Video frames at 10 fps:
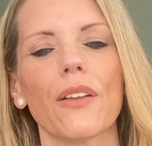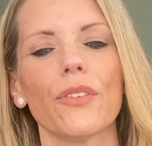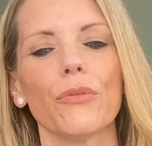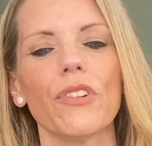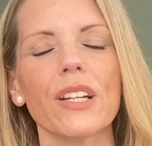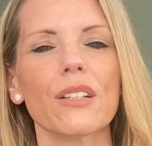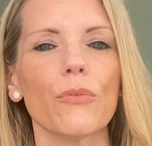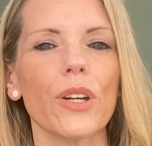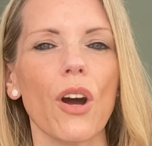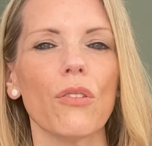And the
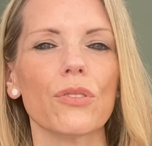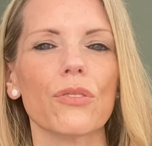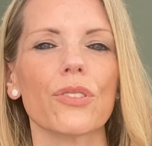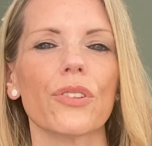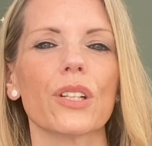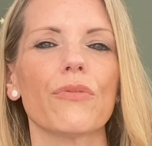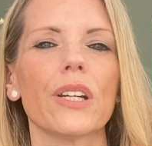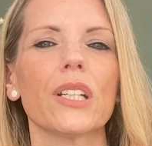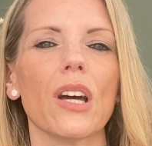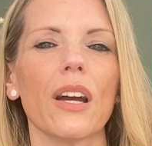reason we hold on to things
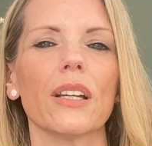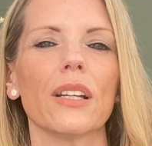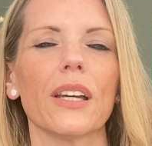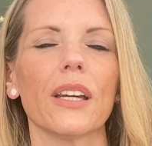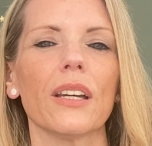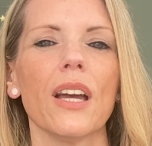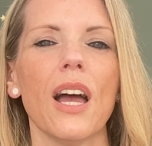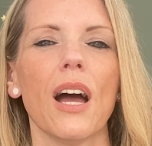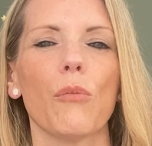really tightly